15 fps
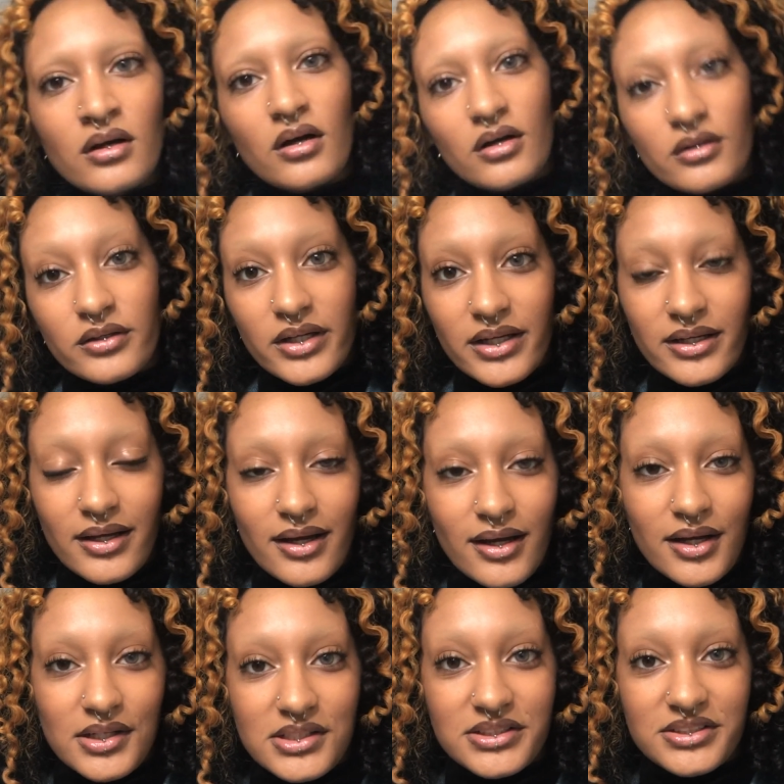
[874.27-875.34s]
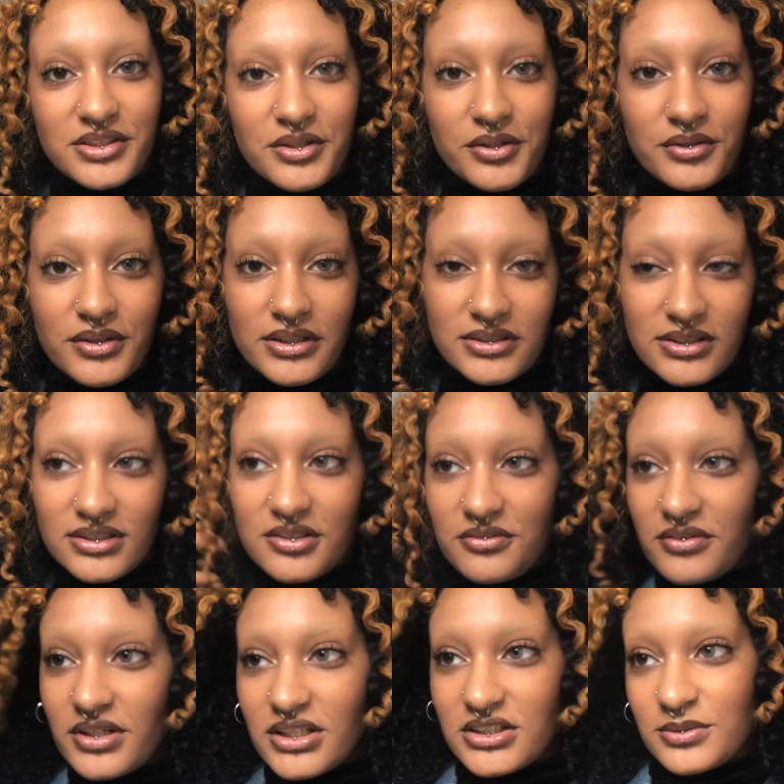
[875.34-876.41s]
Okay guys, so this is the
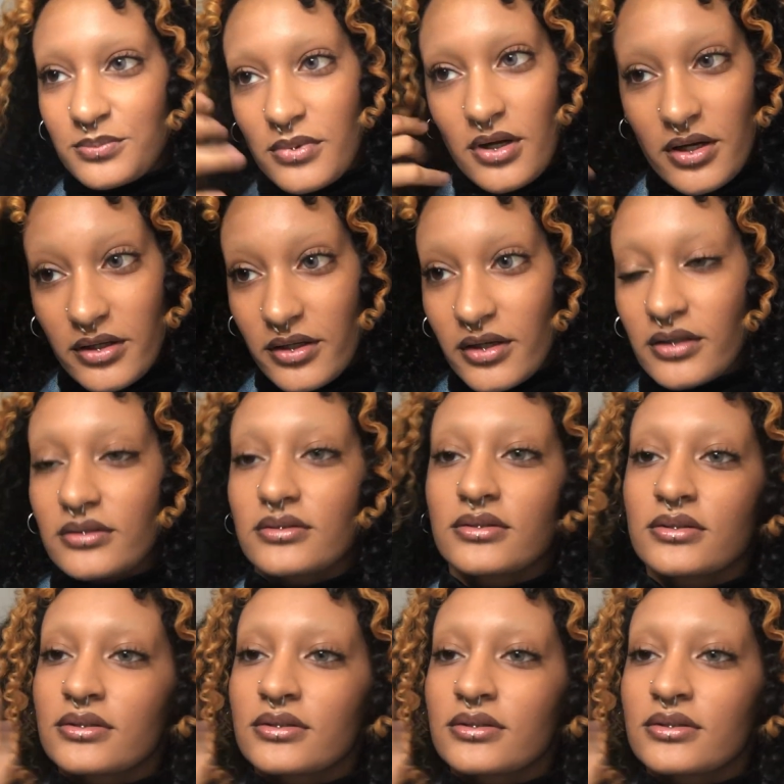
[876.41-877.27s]
finished product.